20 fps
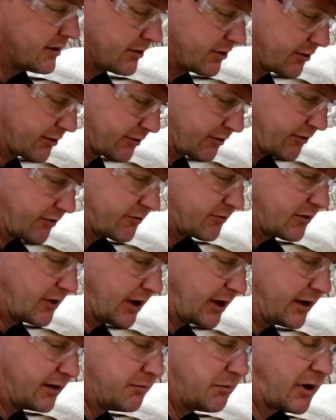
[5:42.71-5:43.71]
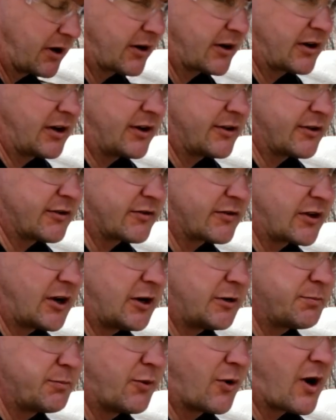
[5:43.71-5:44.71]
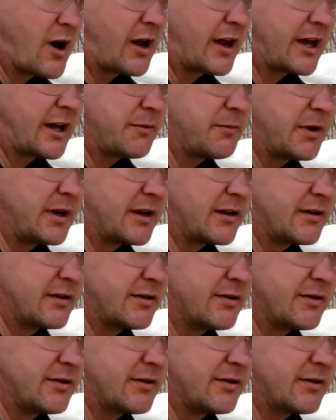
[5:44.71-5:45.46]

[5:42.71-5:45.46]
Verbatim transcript: There's a, a mark on the scope where I'll aim at,